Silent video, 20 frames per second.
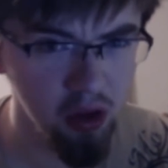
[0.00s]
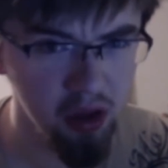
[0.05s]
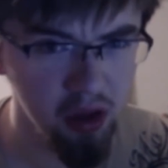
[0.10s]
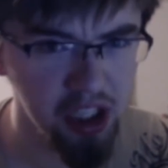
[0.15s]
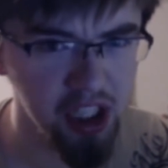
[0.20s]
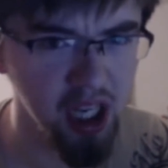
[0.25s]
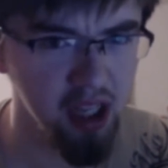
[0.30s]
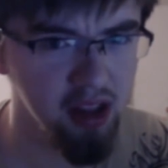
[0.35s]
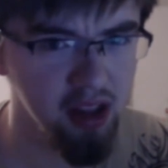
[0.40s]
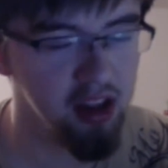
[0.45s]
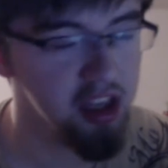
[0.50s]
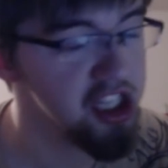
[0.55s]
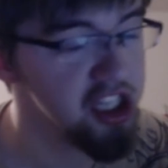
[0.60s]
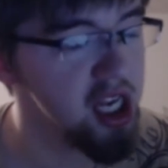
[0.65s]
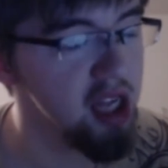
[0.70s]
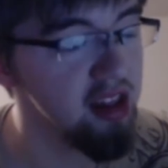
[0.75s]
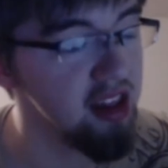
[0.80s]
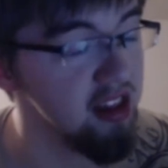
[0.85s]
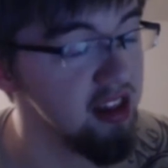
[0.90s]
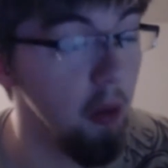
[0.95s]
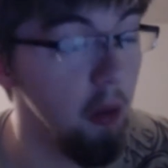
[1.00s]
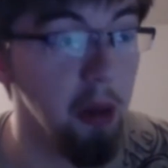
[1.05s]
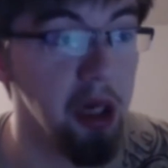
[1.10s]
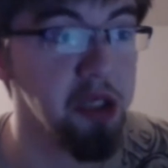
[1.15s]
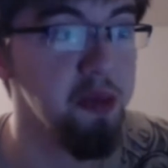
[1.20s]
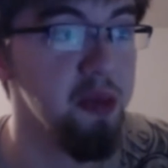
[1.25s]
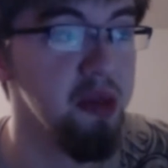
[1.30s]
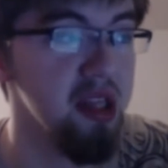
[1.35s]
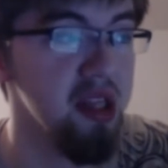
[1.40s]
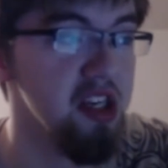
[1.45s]
She had so much
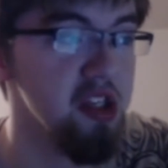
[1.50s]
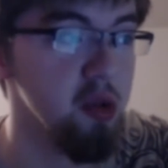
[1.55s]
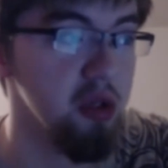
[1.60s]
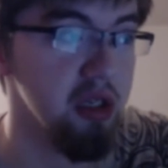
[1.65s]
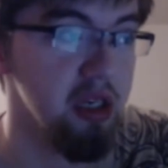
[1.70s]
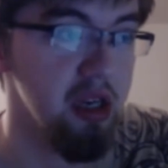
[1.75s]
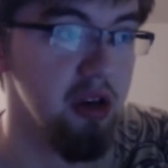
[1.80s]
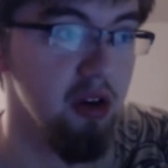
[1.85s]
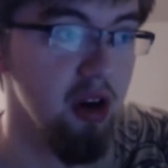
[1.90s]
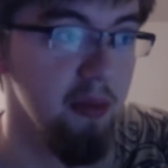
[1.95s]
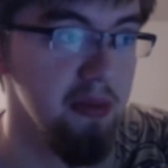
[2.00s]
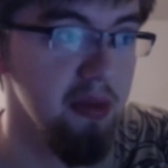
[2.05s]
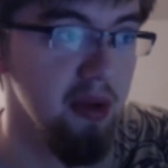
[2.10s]
potential in Europe.